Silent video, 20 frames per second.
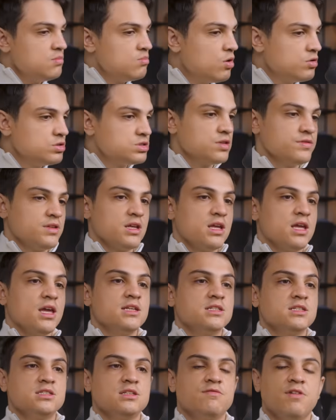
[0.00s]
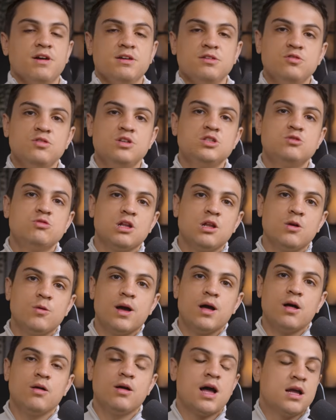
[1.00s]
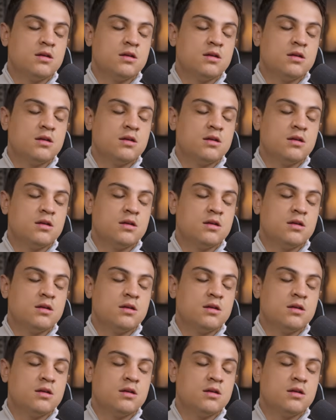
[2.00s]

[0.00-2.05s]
most of the cases, if I do this really well,